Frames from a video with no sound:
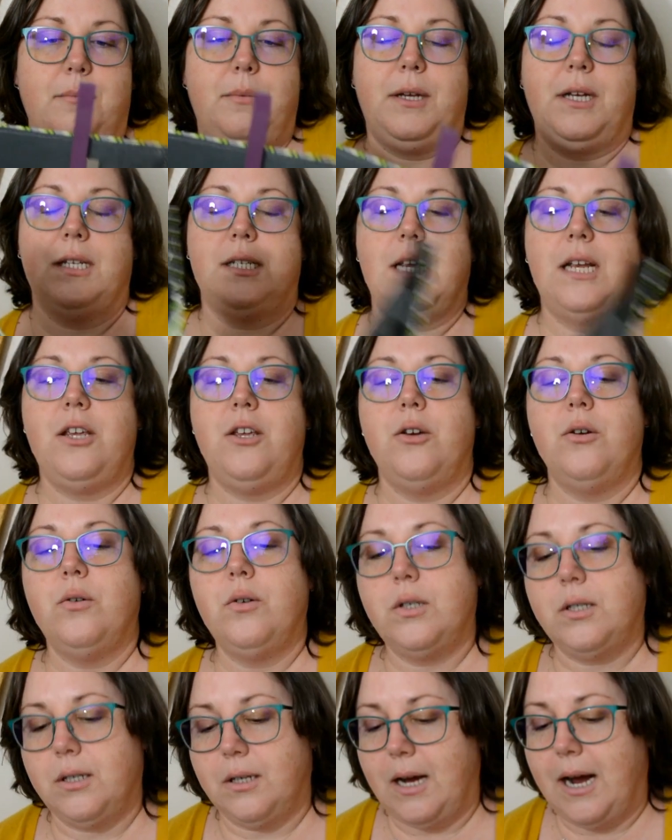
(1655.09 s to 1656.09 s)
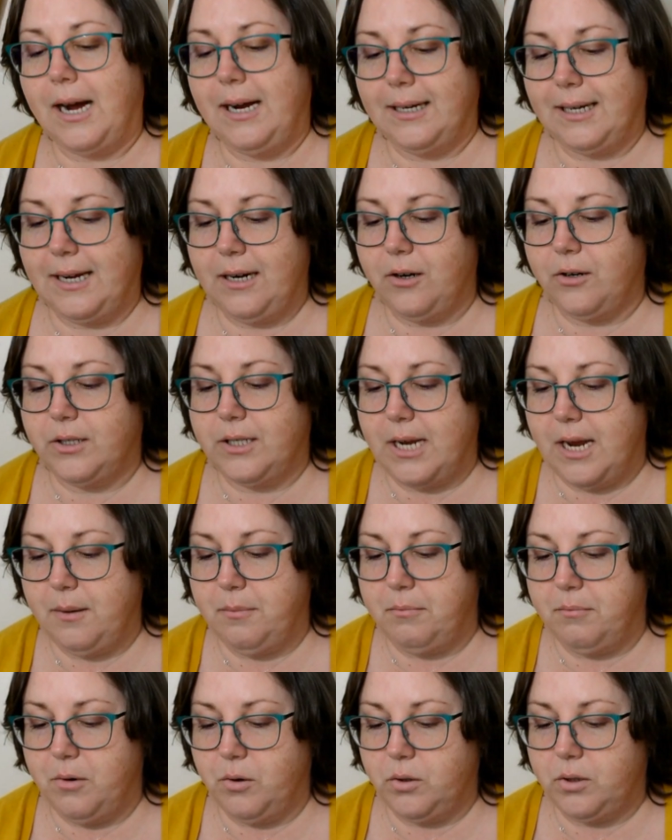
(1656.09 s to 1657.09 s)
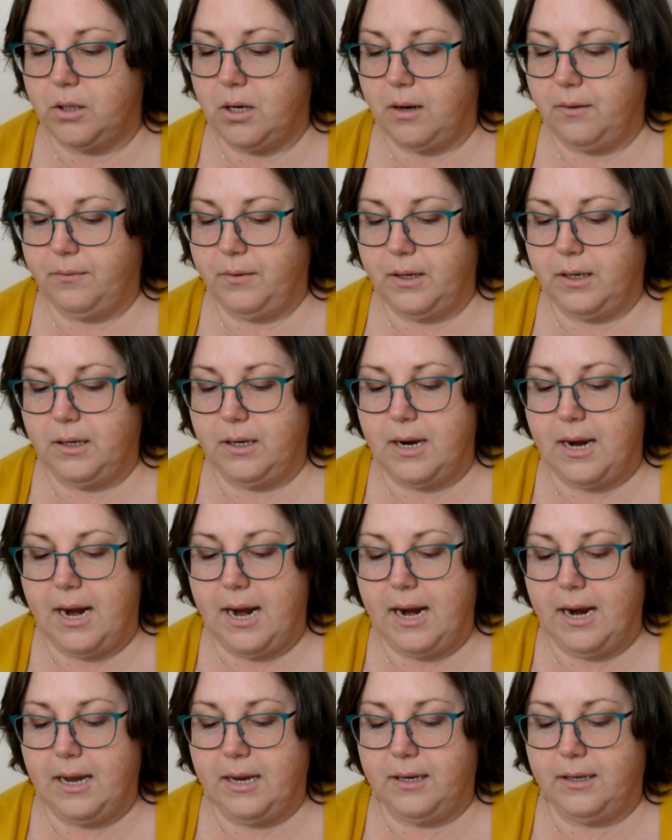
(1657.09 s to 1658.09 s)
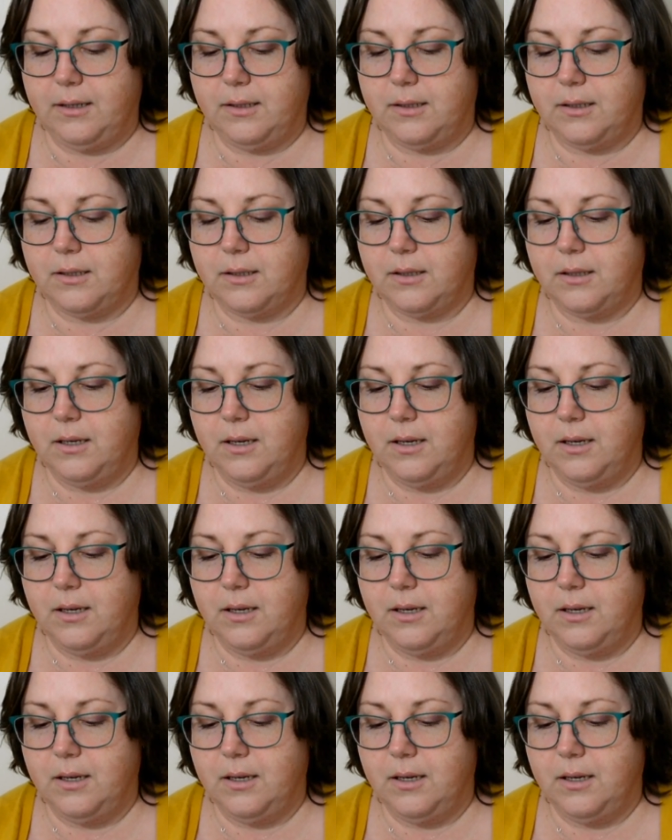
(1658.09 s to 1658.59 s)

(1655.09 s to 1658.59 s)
because I use highlighter tape most often, and